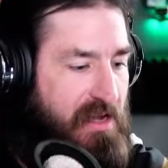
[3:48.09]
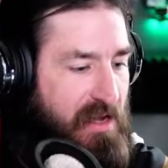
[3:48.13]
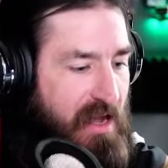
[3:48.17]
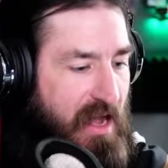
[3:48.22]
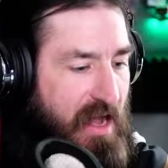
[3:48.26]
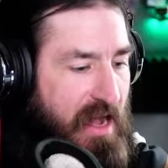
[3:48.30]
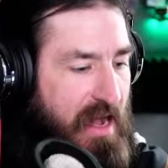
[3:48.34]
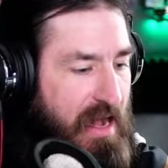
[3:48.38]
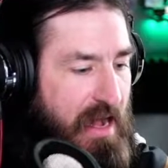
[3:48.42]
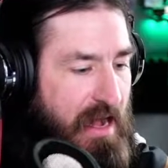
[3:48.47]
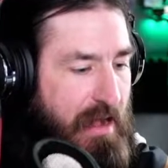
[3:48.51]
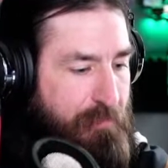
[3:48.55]

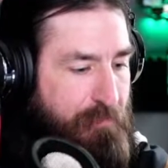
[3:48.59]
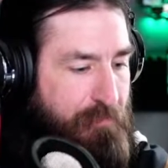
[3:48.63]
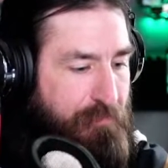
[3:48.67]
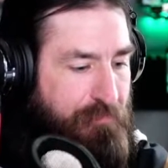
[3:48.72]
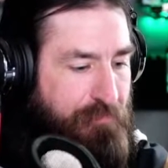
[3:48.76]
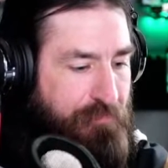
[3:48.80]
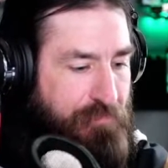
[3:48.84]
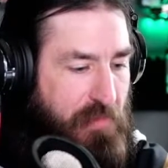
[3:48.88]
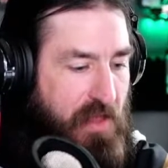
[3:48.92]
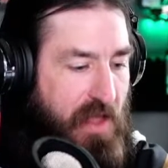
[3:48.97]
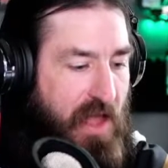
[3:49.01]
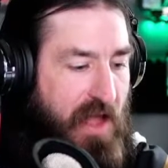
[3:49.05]

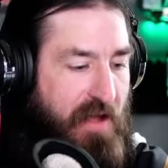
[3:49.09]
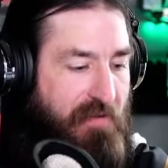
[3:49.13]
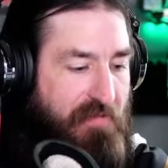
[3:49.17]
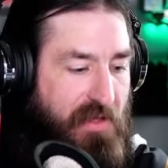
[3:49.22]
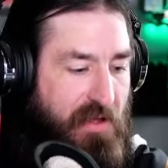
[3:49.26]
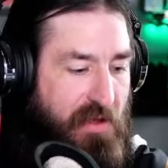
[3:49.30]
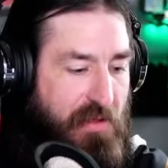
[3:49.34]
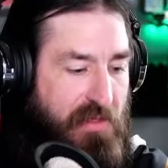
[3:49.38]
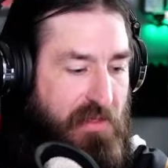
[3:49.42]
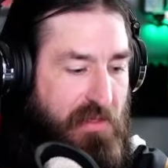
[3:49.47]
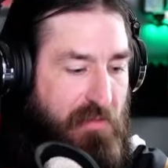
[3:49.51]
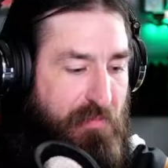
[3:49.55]
Yeah,
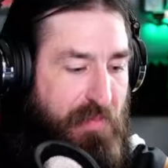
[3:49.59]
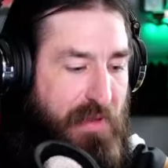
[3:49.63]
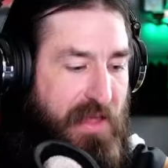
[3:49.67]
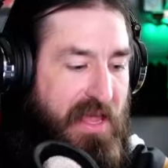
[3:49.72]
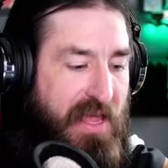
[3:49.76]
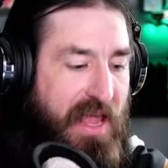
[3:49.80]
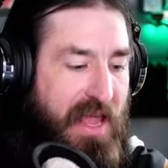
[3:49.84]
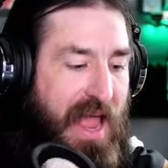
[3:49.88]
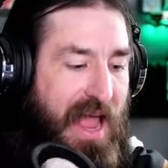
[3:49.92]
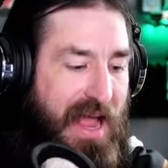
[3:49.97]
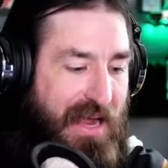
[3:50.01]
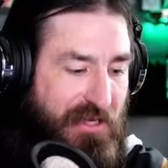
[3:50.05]
the
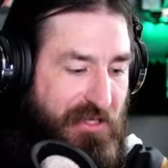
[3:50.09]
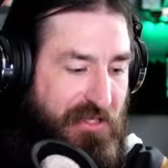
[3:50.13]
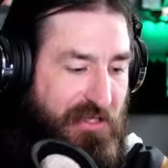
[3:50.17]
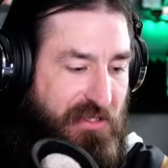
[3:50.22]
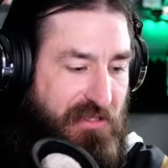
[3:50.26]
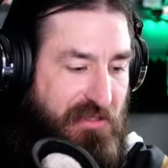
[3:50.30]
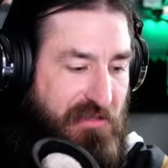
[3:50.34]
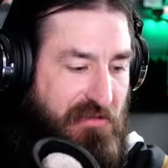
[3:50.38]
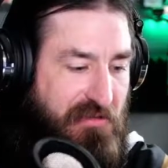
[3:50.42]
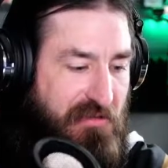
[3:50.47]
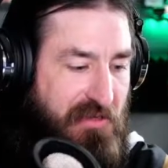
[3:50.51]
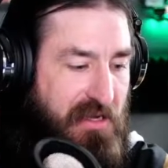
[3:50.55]
big
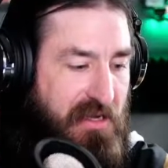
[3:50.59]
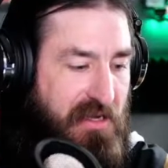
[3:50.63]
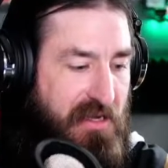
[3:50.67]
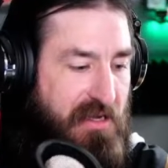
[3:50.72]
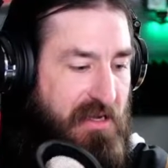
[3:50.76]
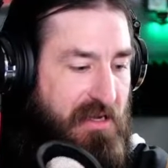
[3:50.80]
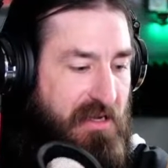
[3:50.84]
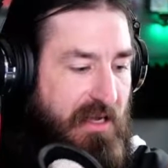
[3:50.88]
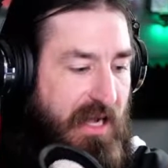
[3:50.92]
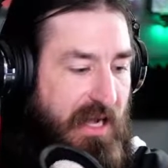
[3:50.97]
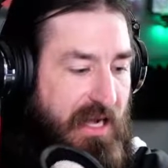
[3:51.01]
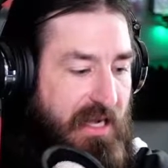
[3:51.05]
action
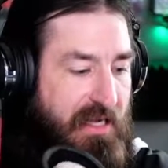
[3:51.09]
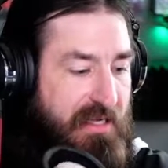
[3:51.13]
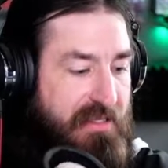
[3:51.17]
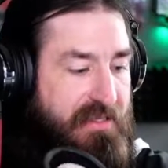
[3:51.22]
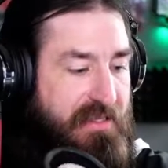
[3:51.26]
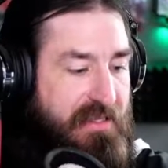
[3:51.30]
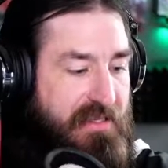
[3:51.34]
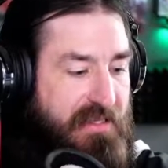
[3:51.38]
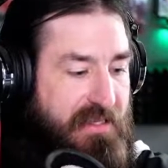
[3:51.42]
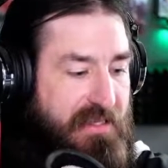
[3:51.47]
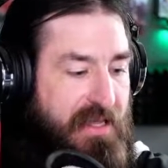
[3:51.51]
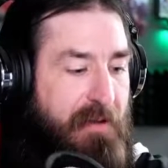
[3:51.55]

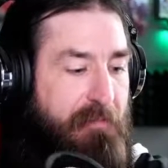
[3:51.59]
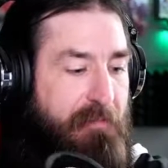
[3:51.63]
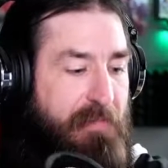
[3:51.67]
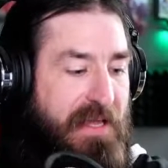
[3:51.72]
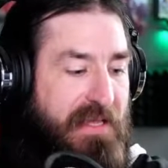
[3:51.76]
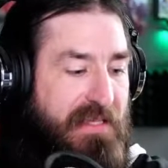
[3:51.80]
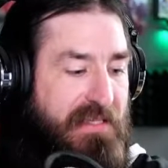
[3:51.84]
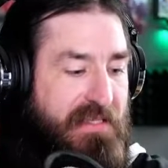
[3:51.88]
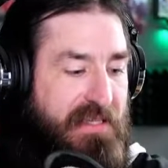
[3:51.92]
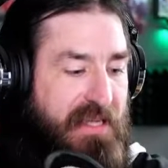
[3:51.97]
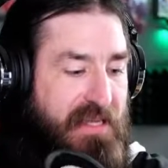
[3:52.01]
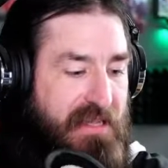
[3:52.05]
set
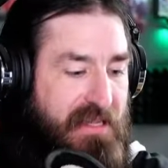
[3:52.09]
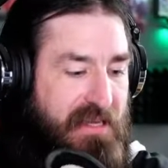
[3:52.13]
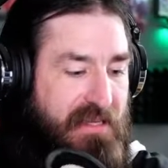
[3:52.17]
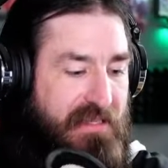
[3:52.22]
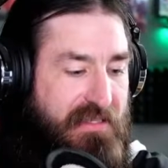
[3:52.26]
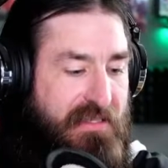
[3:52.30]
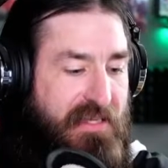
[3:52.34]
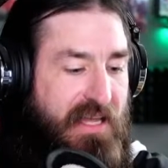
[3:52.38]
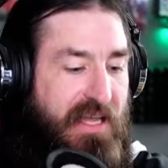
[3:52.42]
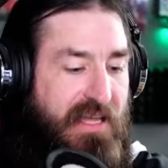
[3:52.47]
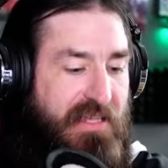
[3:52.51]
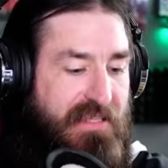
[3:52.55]
piece and the
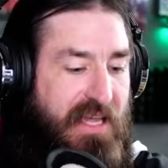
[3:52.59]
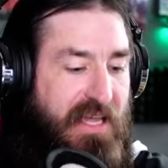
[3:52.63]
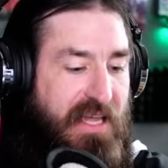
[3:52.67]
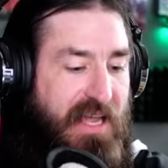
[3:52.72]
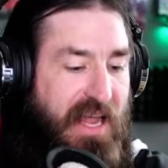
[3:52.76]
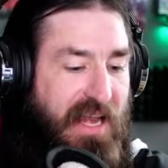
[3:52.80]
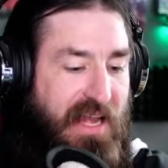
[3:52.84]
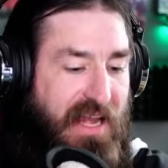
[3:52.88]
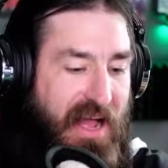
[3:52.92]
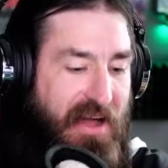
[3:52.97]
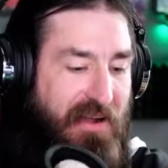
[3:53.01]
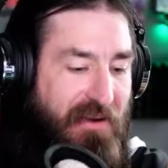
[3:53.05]

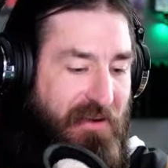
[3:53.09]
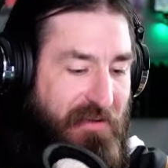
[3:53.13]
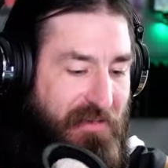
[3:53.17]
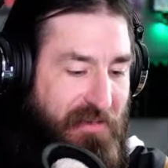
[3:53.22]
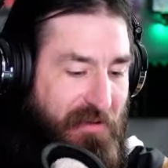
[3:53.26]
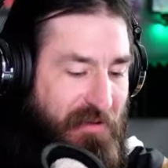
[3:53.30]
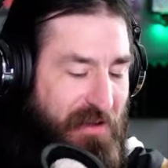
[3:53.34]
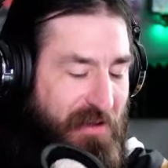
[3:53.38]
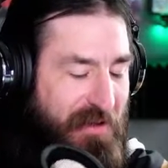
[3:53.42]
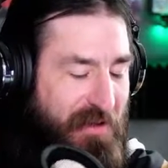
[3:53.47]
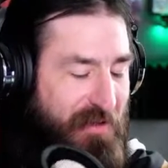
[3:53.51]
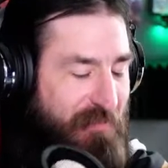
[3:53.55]
taking down of
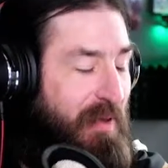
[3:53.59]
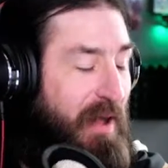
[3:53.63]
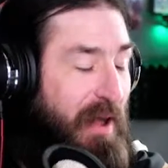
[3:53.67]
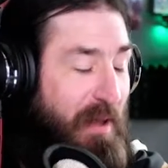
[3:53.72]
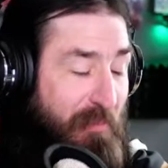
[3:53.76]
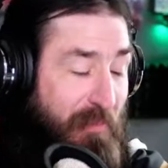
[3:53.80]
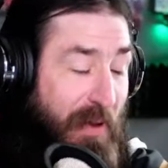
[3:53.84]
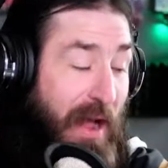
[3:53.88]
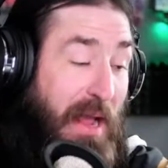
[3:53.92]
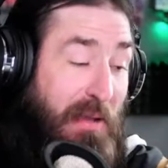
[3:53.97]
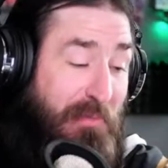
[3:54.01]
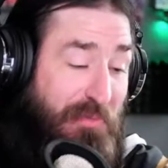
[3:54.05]
the
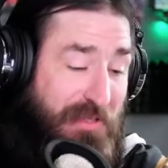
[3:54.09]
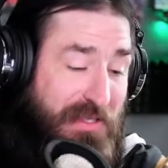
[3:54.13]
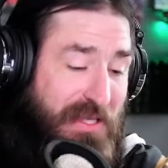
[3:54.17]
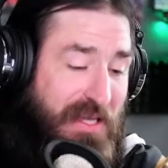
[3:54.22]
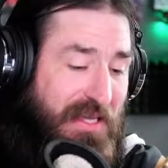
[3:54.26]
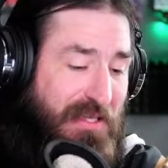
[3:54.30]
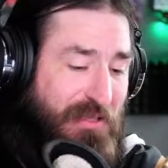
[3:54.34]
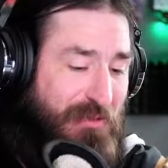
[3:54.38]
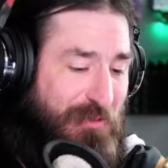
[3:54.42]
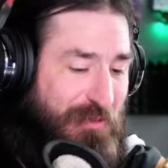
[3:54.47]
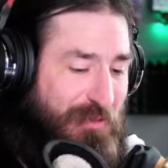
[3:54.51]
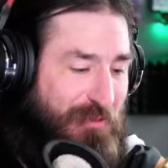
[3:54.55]
pipe
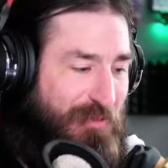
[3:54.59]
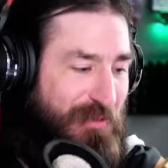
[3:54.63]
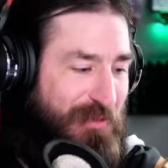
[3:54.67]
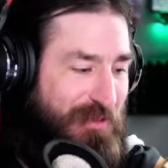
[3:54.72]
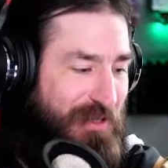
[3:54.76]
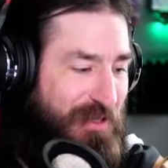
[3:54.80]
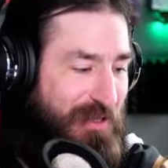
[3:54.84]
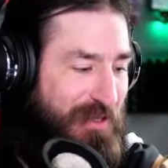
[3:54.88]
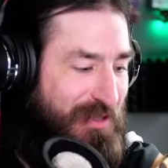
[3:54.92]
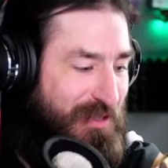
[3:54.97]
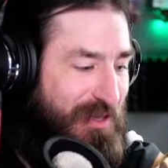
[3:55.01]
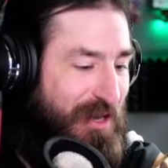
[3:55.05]
snakes, which we'll
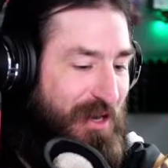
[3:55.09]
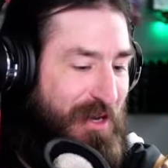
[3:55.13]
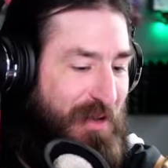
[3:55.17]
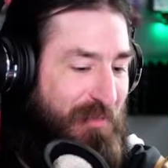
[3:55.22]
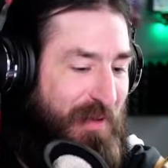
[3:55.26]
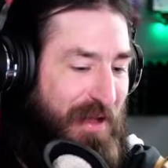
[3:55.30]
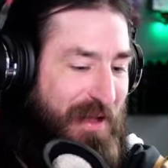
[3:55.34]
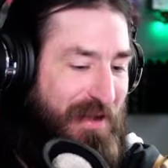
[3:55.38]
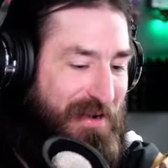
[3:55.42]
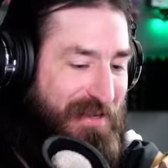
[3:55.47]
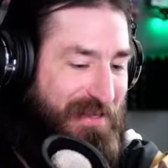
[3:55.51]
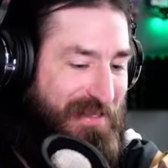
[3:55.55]
talk
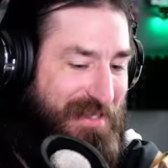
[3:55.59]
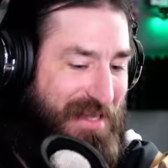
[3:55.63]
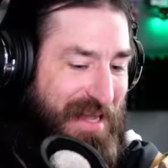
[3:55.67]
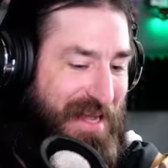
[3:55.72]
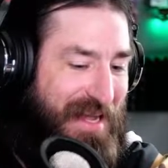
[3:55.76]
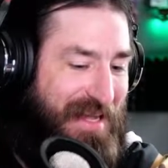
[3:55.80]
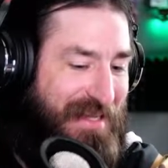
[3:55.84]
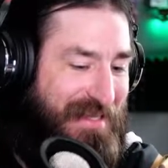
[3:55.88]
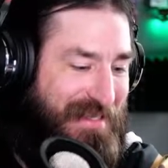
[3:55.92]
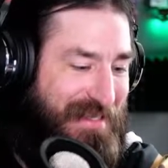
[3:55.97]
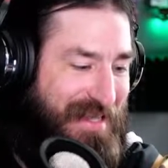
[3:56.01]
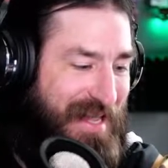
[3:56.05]
about in a
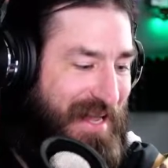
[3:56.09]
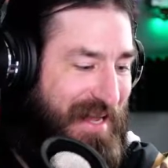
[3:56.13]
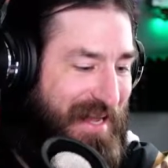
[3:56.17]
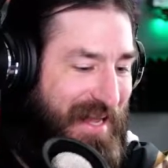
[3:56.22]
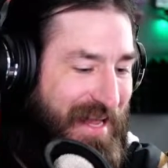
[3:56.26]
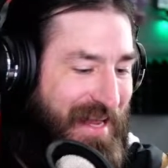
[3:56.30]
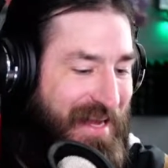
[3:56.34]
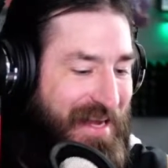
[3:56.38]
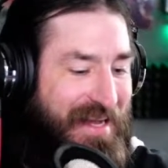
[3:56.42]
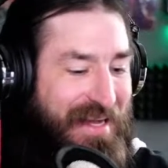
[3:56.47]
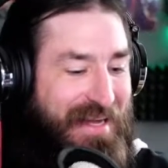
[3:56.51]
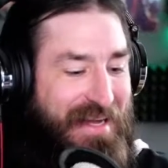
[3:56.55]

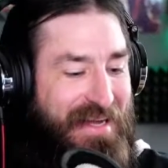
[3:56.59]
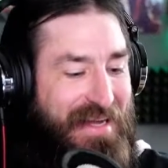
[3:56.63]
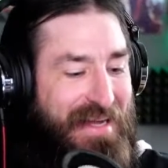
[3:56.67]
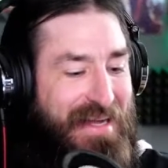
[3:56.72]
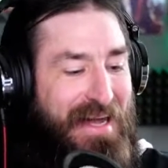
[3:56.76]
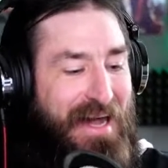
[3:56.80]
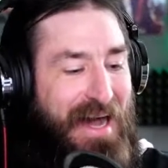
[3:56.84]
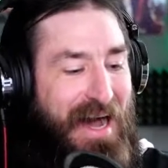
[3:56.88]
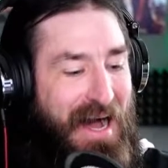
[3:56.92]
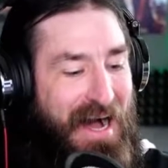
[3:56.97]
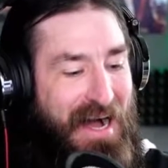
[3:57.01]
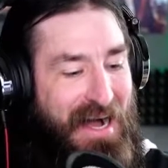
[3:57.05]
second,
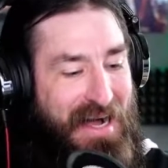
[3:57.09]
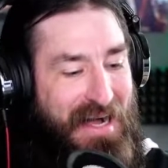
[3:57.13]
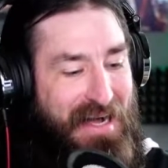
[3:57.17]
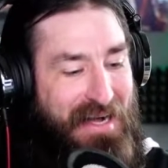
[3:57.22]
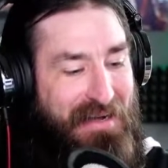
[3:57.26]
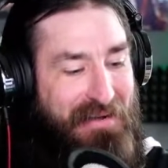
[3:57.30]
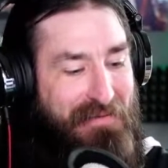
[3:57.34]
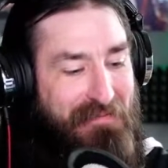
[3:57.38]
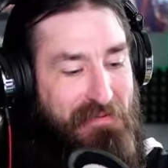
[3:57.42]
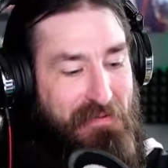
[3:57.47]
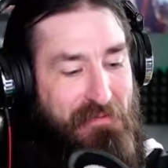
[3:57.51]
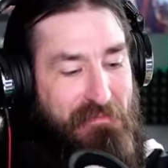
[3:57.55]

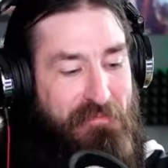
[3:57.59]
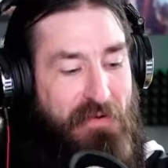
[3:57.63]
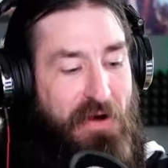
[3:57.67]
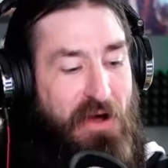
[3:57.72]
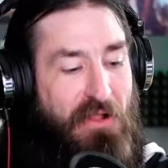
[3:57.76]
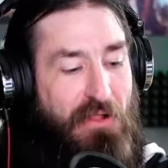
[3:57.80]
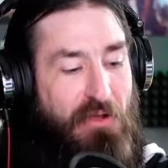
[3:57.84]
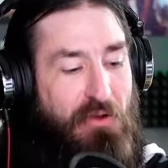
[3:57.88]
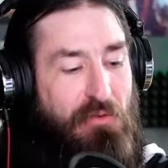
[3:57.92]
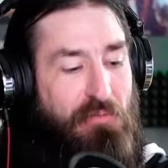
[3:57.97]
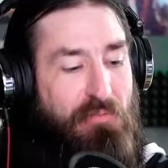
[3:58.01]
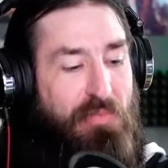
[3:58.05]

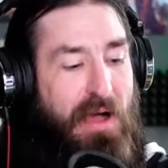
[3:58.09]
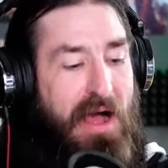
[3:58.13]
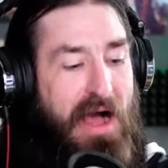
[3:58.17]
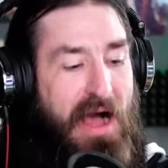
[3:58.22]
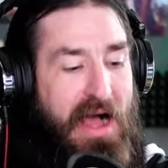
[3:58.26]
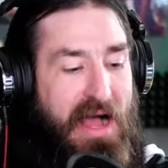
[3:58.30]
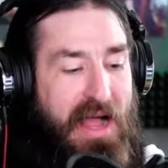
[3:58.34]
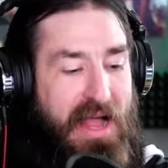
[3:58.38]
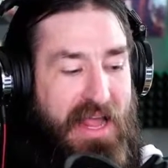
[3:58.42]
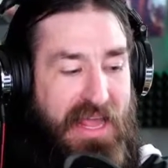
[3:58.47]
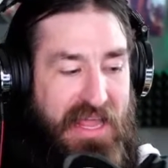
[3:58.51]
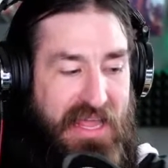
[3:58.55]
followed
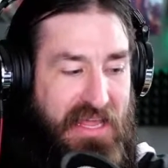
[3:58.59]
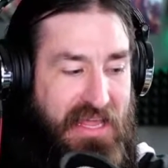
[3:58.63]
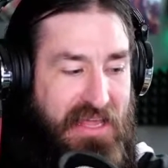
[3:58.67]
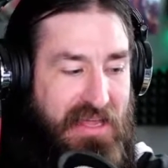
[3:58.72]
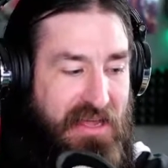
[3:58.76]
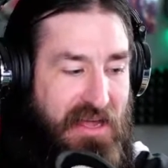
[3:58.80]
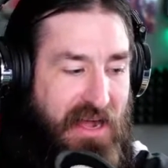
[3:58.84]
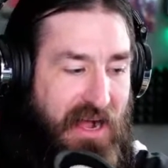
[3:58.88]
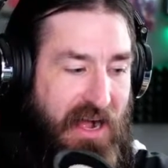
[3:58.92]
by